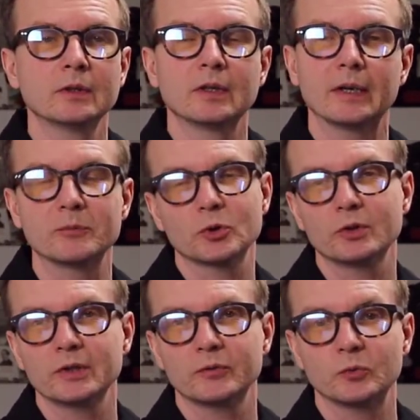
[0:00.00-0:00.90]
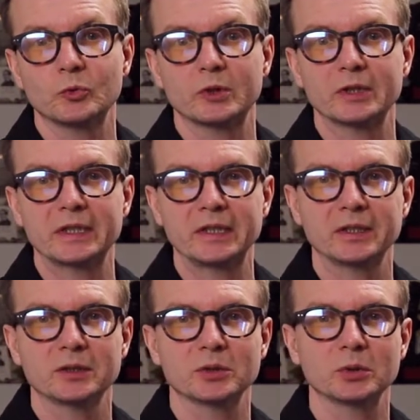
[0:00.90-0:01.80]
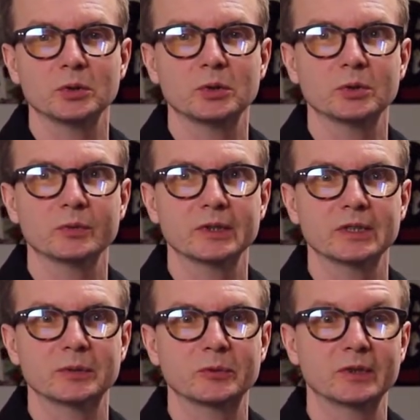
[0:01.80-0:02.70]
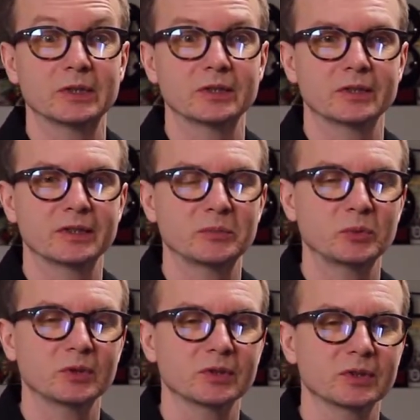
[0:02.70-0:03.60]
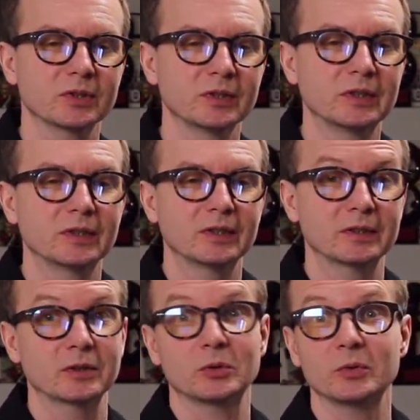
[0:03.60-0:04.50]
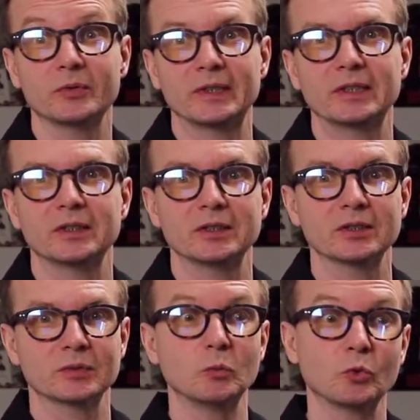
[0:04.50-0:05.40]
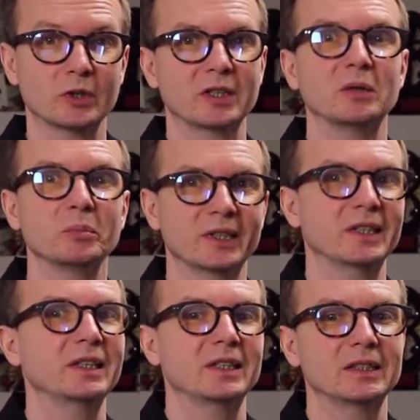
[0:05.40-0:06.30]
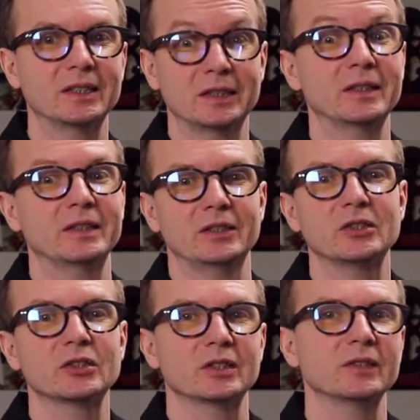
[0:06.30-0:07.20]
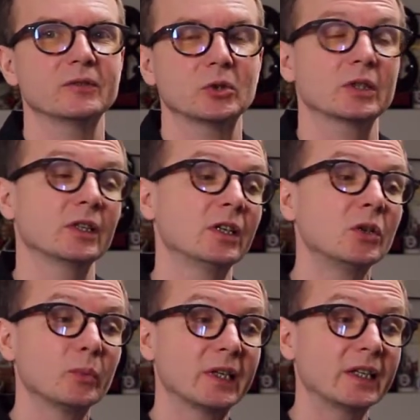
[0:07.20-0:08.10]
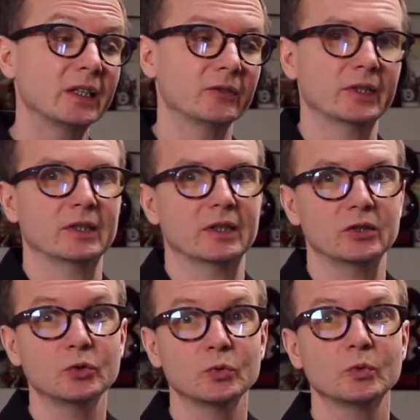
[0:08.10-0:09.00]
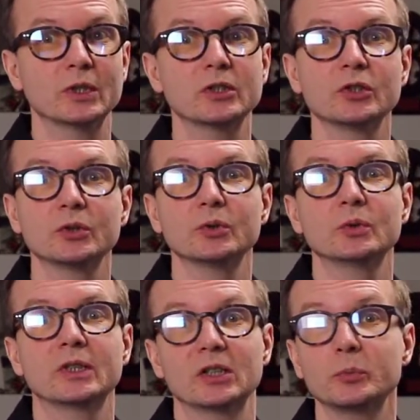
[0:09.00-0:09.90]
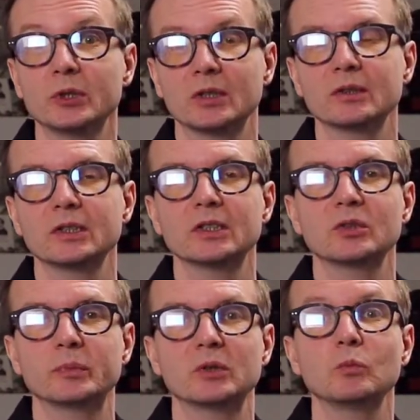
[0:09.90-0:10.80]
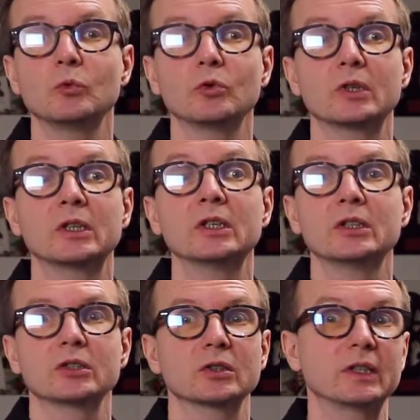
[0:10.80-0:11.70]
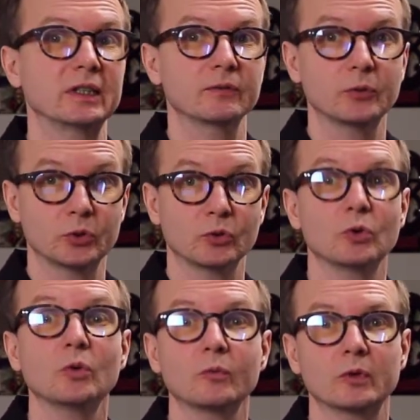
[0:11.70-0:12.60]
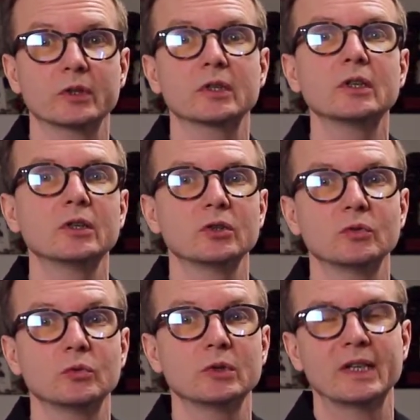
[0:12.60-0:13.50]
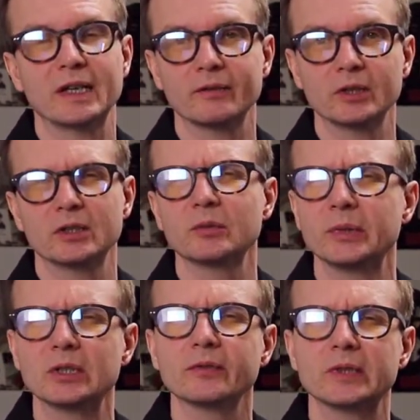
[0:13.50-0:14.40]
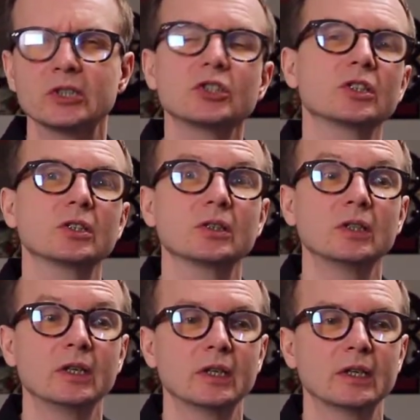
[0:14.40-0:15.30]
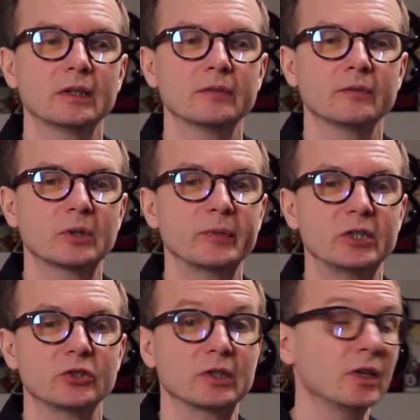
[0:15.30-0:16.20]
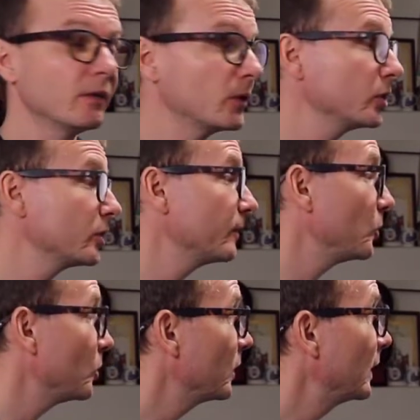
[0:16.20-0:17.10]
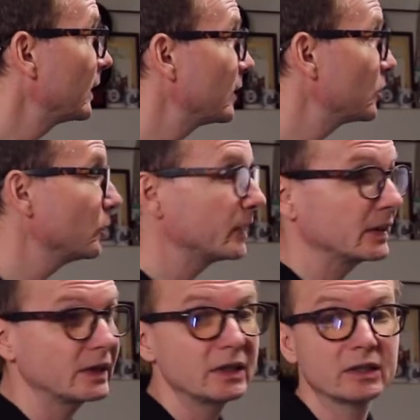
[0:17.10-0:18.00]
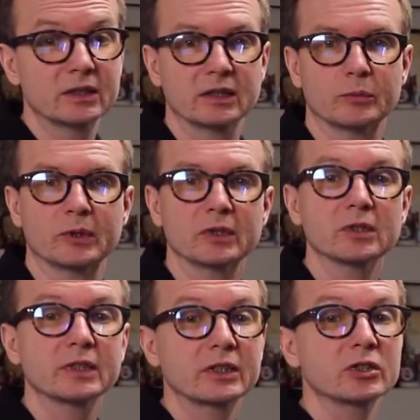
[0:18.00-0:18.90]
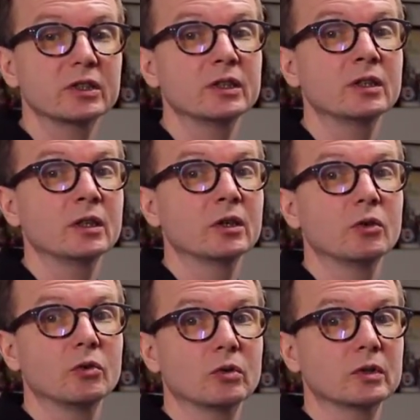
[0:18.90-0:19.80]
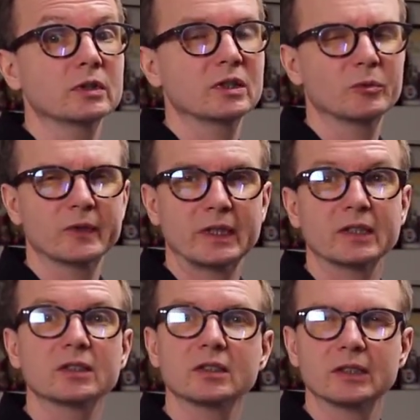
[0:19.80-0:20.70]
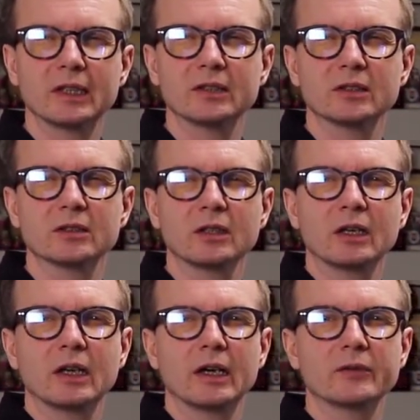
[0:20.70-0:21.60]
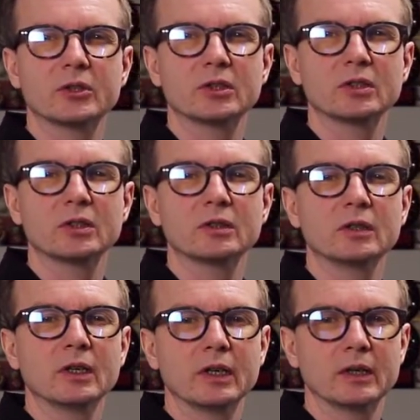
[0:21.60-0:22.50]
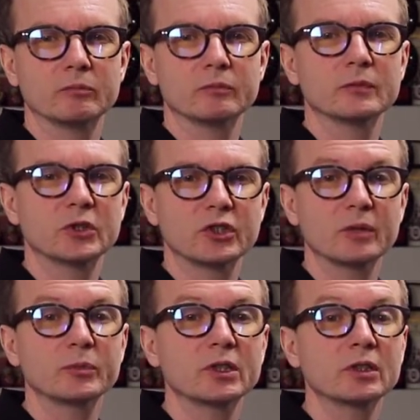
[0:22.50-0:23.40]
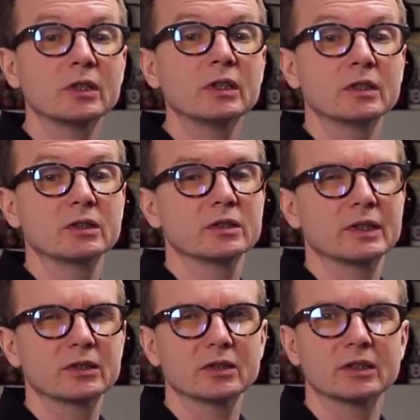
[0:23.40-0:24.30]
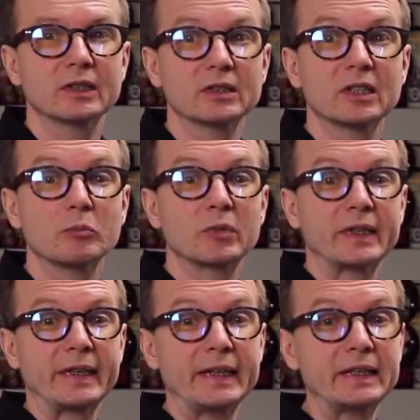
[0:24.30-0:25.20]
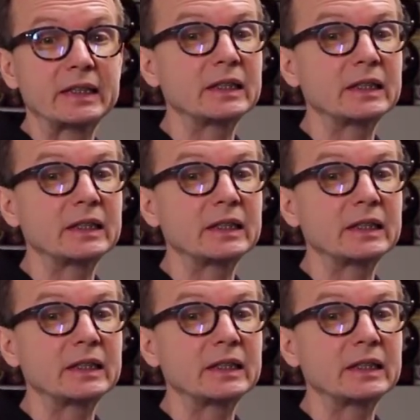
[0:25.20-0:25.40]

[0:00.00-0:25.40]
I'm sorry for taking so long with some of these examples. The whole thing is more complicated than I initially thought. But anyway, I do want to help you out a little bit more so that for your homework you would have a little bit of additional information. First of all, let's look at this example. This is actually on some of the exercises after the chapter. This is exercise number 8.